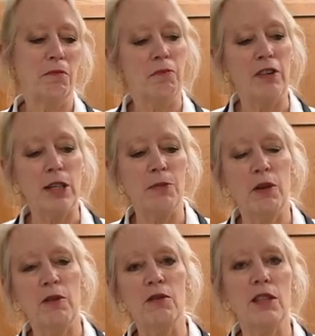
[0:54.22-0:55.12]
fresh
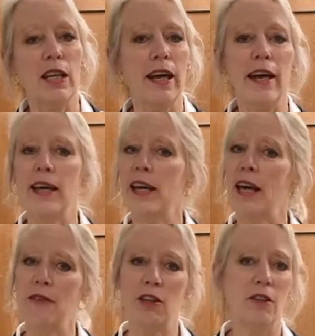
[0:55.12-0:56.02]
produce today and
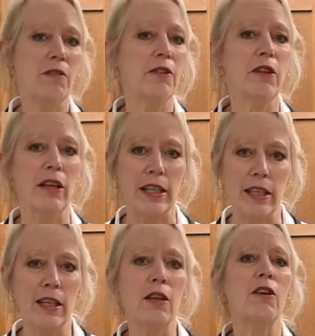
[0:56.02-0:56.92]
have it good for a
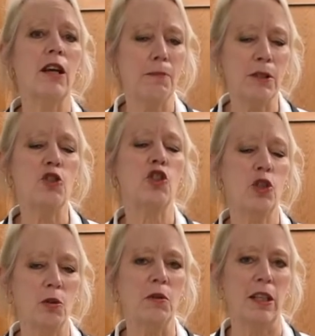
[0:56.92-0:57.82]
year or up to
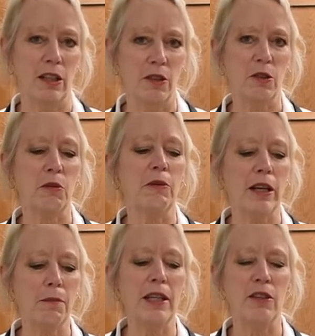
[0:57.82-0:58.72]
2 years. We
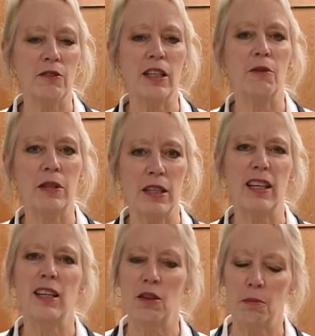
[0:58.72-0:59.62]
recommend using it within a
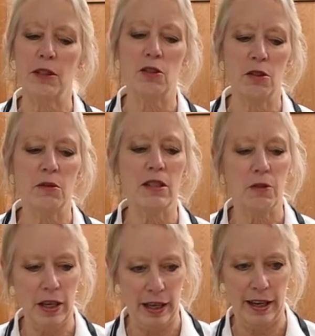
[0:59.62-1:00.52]
year, but 2 is
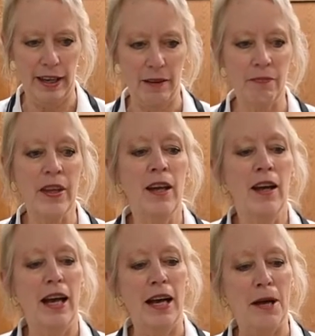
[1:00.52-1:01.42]
okay,
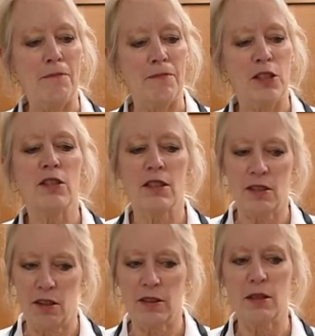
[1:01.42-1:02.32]
just as
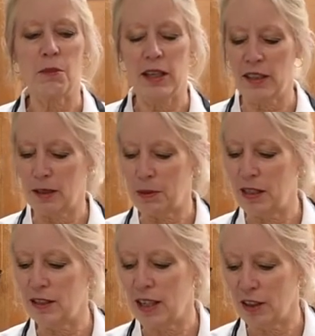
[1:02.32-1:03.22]
long as the product has
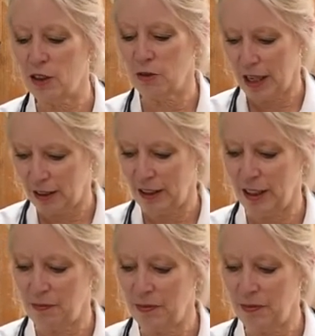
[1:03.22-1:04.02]
been done correctly.